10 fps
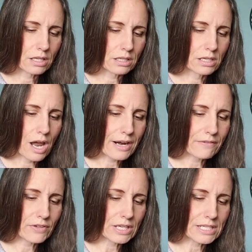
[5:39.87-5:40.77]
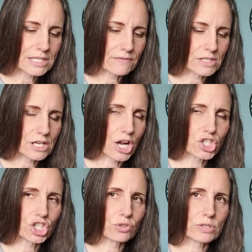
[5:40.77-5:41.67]
none of it is even
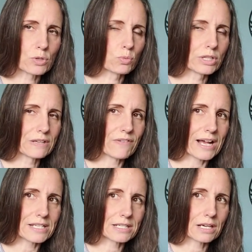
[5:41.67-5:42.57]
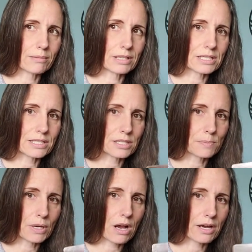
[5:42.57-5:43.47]
touching. This is really fascinating because this has
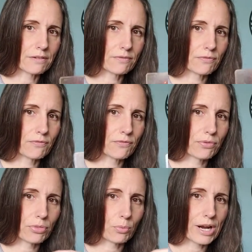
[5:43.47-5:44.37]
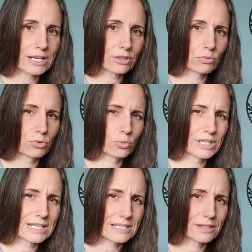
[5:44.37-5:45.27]
been kind of threading through the
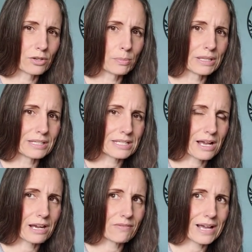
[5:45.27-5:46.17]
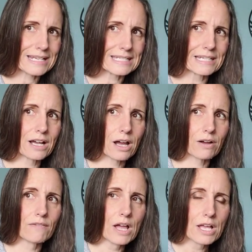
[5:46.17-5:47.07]
readings a little bit, this kind of idea
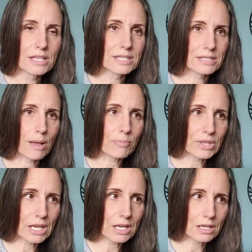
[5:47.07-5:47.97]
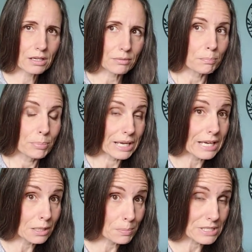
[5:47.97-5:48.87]
of something
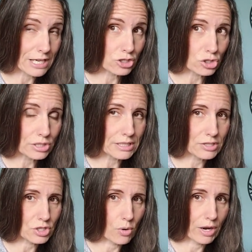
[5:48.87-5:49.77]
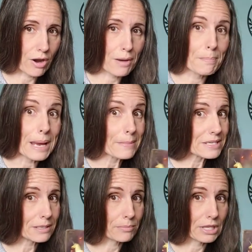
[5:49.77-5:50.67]
big potentially is going on, maybe
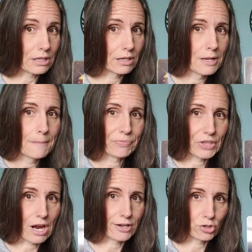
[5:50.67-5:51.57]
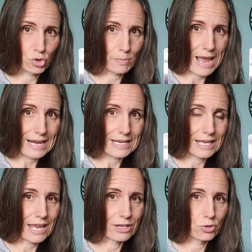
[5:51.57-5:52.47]
something kind of
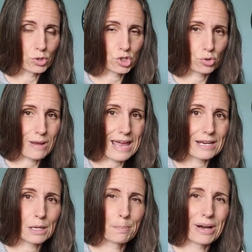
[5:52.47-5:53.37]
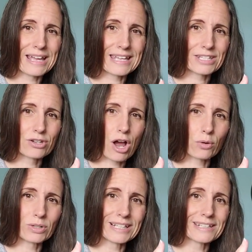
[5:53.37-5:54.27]
dramatic and or traumatic but it's
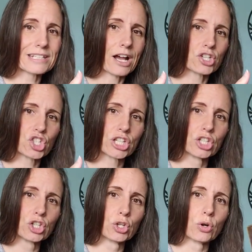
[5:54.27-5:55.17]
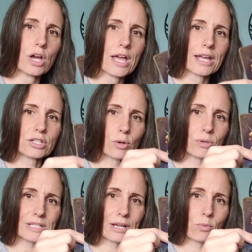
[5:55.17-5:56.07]
not really touching you it's
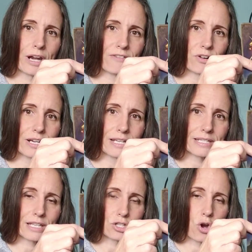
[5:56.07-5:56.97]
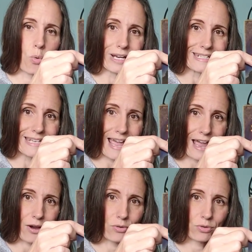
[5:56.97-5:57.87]
almost like whatever it is that's going
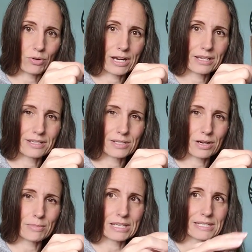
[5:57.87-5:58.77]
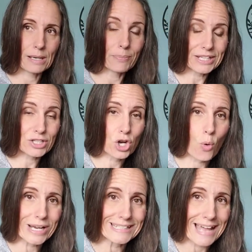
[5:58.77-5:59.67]
down right you see what i mean something's
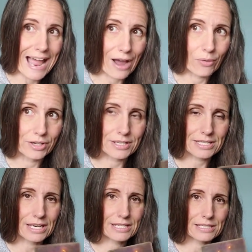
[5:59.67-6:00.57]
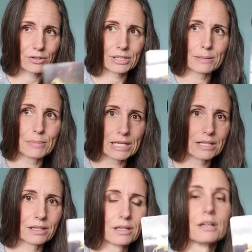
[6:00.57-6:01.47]
going down it doesn't necessarily
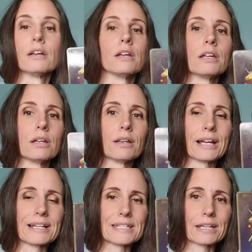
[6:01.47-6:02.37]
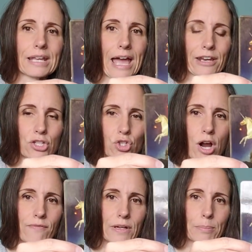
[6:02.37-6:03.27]
mean like I said,
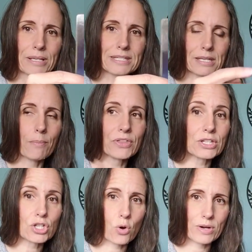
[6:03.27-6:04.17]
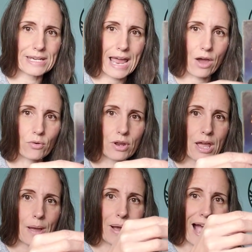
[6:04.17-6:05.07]
catastrophic, but something's going down.
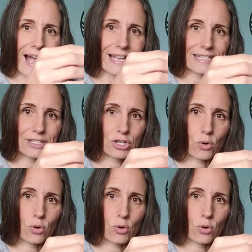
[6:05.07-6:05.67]
But as it's